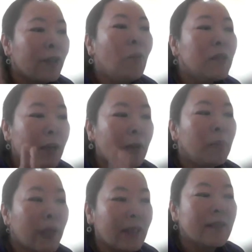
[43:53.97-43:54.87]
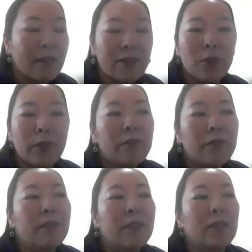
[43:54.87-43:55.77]
don't have place in
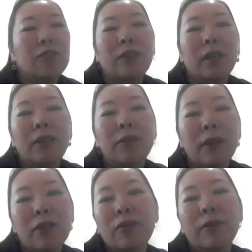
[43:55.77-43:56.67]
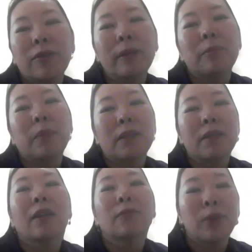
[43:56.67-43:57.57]
21st century education curriculum,
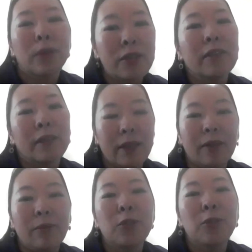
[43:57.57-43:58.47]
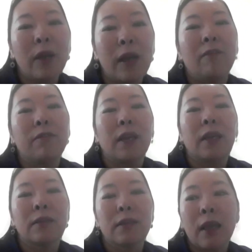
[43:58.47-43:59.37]
but unfortunately we do have.
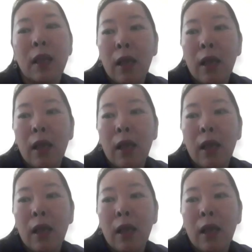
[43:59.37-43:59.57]
And